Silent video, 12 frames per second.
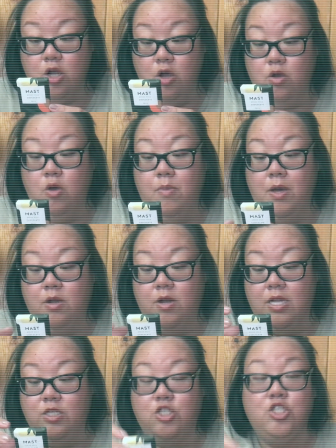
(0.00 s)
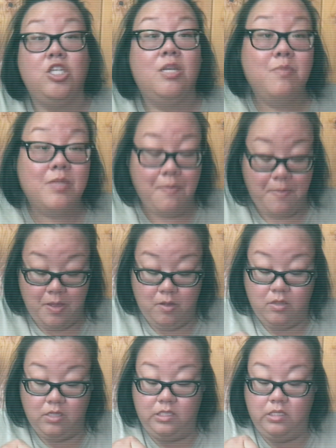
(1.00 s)
cocoa butter, and sheep's
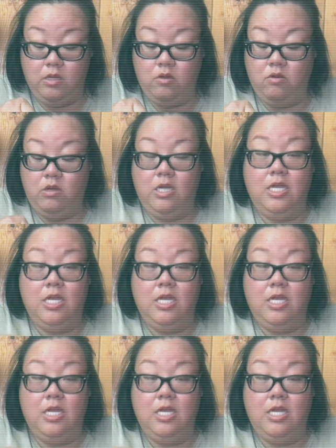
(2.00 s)
milk. So